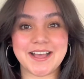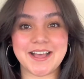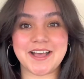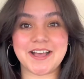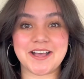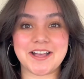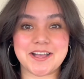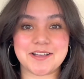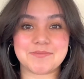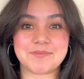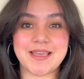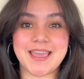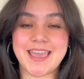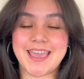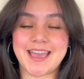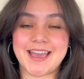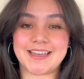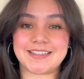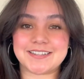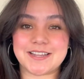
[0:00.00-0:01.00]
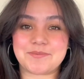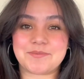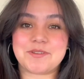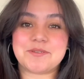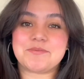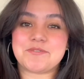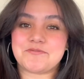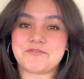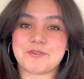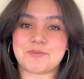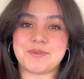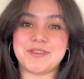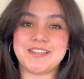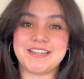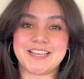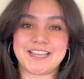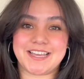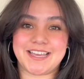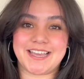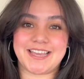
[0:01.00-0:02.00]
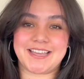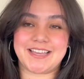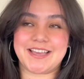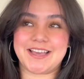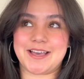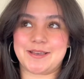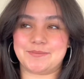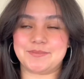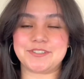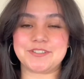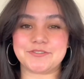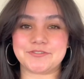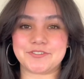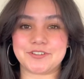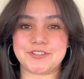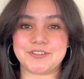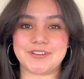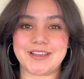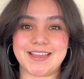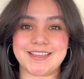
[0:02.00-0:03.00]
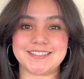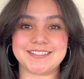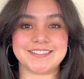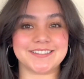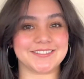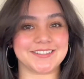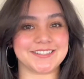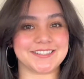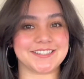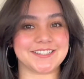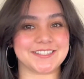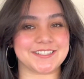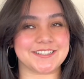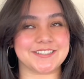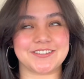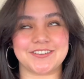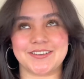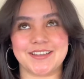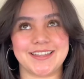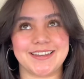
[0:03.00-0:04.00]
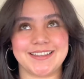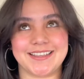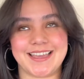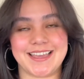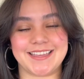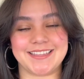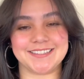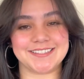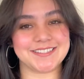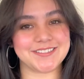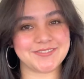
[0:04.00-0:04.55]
And I'm gonna be filming a updo for you guys, so let's just go ahead and get into the